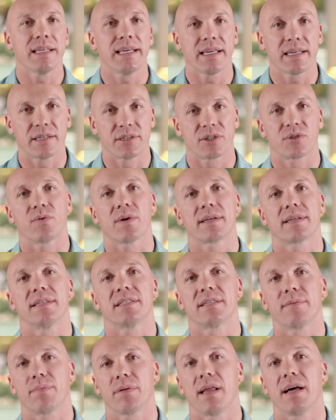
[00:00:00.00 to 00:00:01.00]
constricted
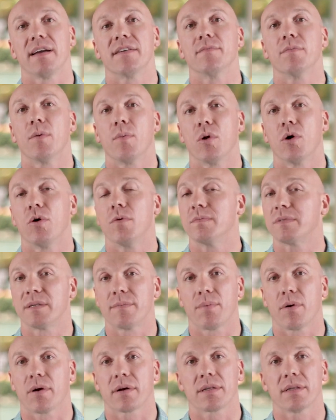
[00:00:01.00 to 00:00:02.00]
supply of mobile homes
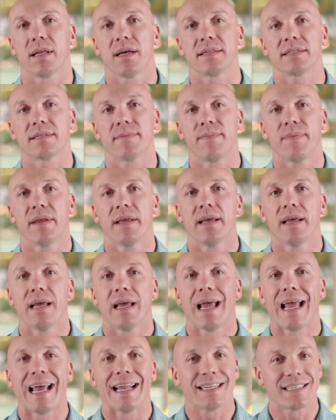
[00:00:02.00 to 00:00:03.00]
and parking lots
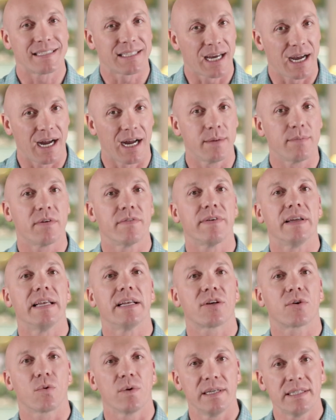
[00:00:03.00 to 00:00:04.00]
at a time of
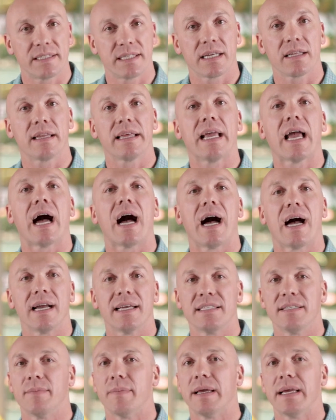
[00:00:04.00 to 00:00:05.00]
increasingly high
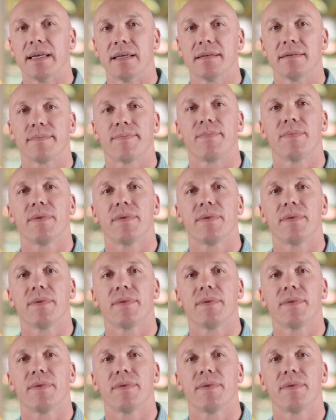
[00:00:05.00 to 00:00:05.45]
demand.